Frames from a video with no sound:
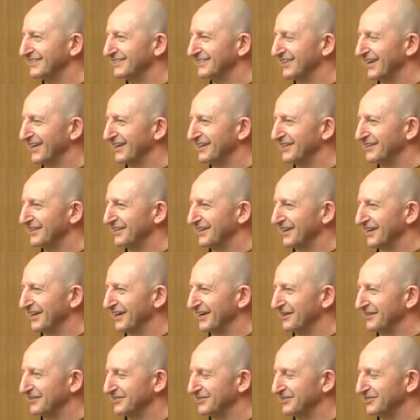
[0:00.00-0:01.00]

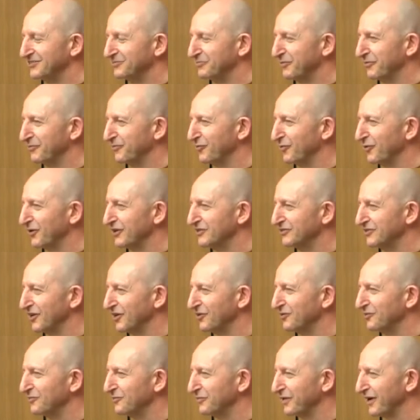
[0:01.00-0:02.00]
said just before his
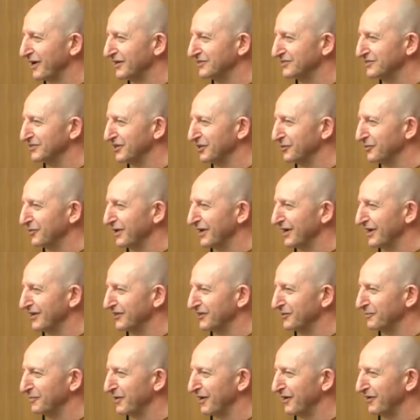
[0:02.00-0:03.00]
own passing away
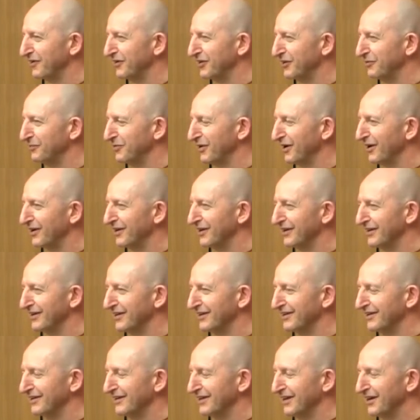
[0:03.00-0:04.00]
at the
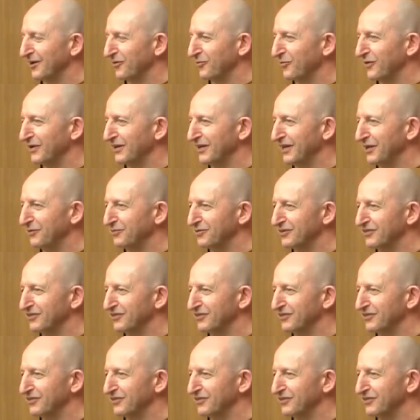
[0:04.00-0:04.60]
Parinibbana when